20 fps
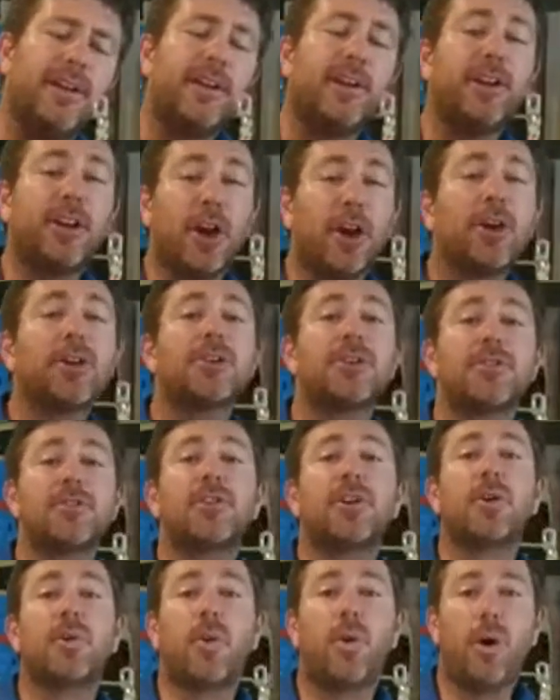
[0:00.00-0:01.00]
you're going to
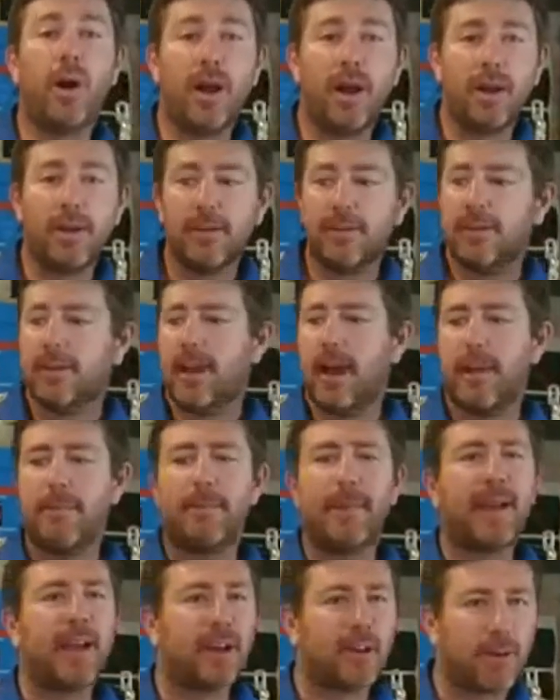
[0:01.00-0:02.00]
require
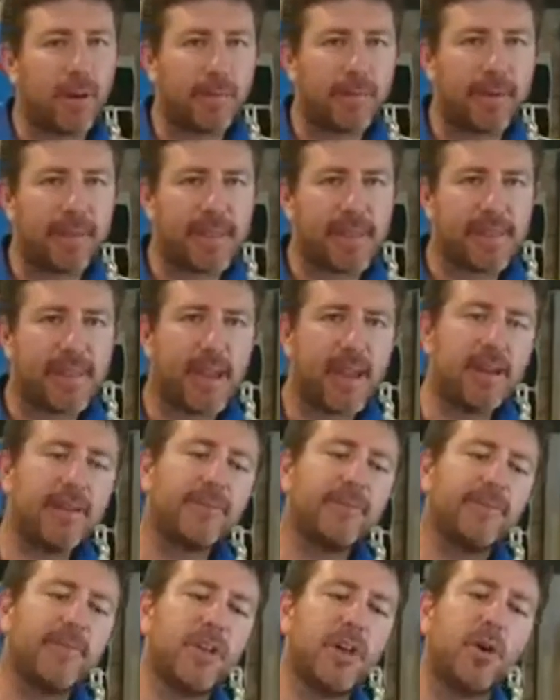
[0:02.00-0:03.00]
a bigger crimper than
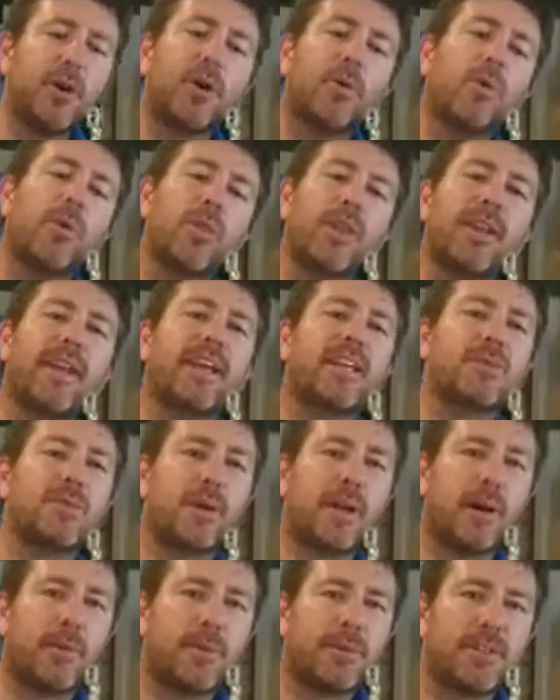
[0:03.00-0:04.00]
that. You're going to want the
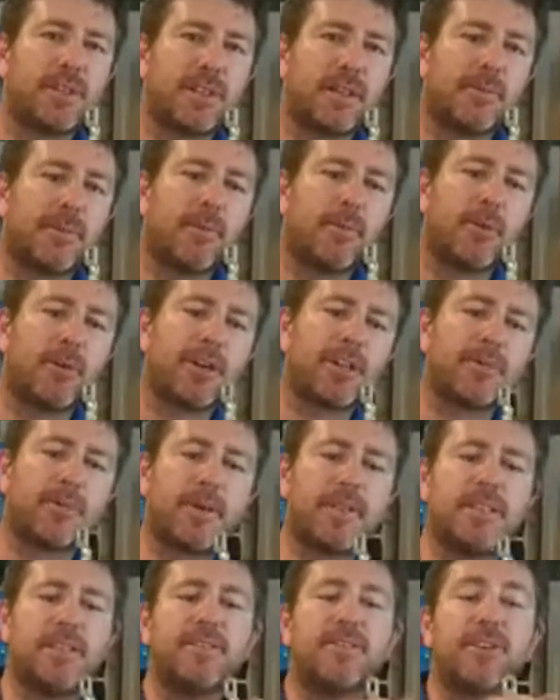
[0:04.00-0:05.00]
next one up, which is a little bit more
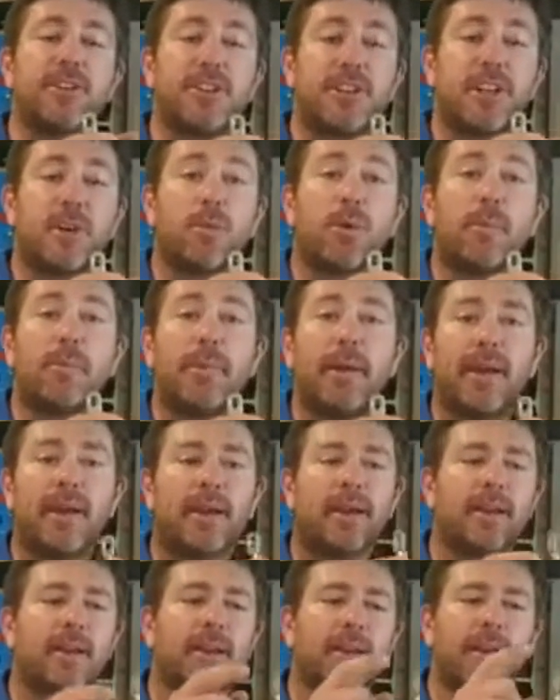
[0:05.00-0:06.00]
expensive because you're going to want
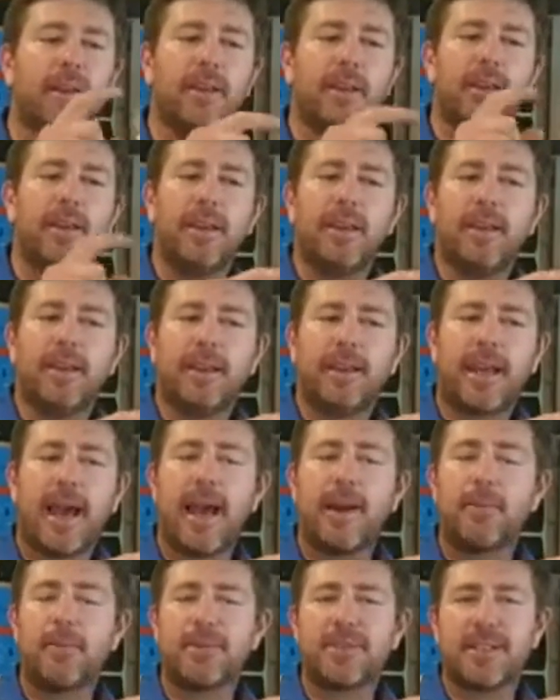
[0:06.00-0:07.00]
bigger
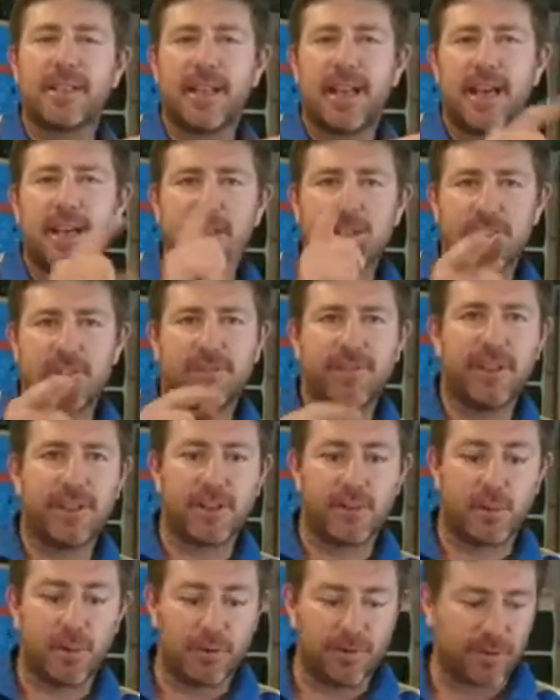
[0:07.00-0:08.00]
cables and lugs for
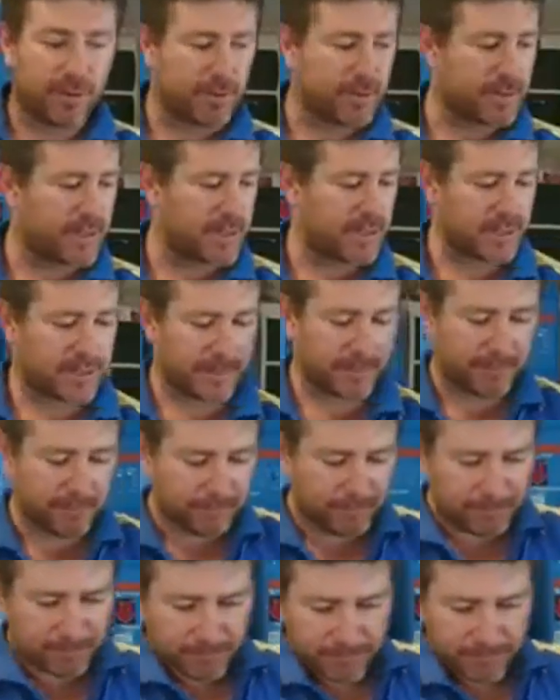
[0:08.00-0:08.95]
your 12 volt system.